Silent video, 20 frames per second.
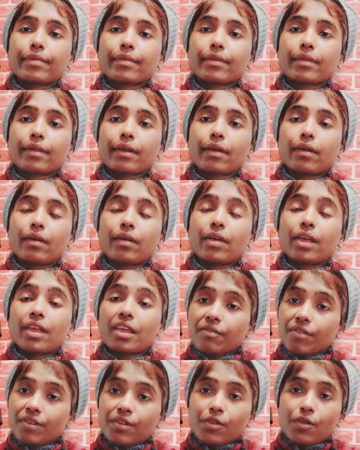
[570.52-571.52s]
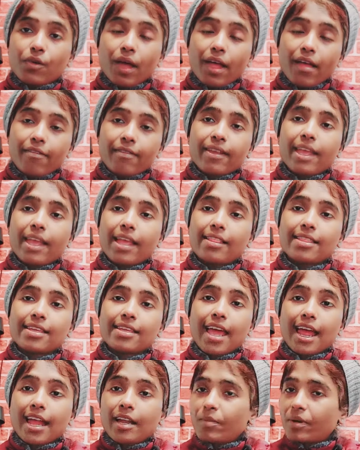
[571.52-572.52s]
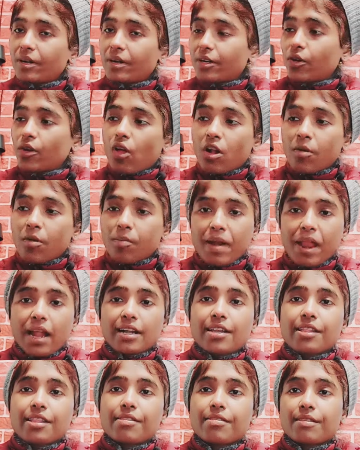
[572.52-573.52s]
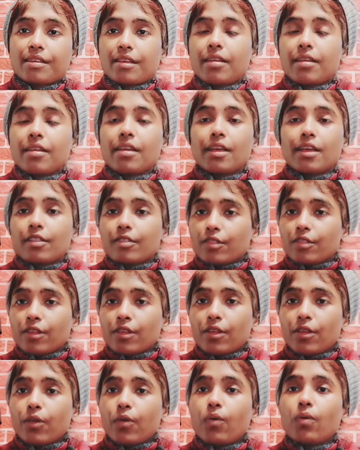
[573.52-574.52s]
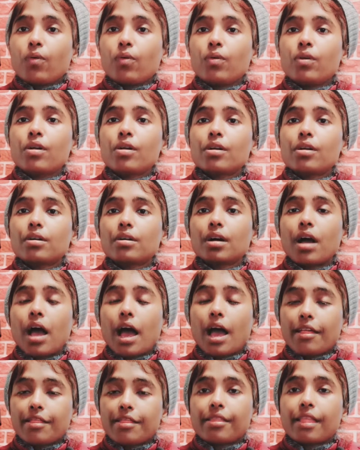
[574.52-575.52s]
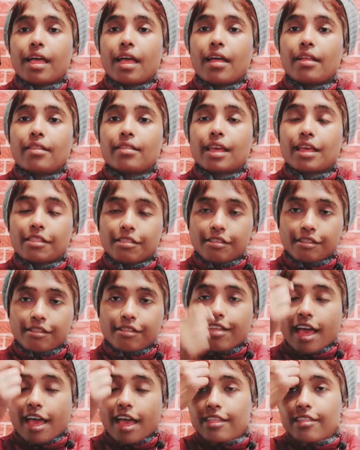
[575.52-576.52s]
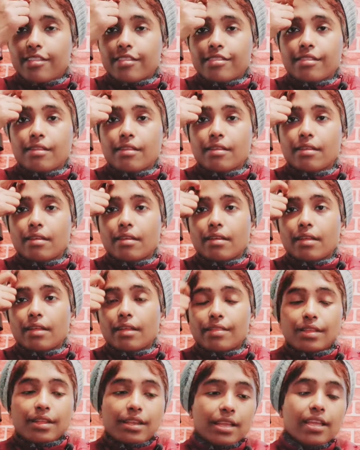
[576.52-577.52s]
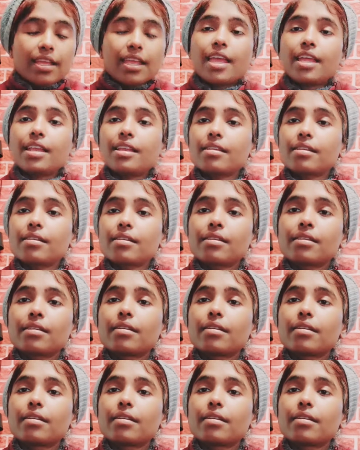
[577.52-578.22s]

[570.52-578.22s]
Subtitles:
Okay, even you are having healthy diet, but you are not practicing the yoga, asana, the exercise, then again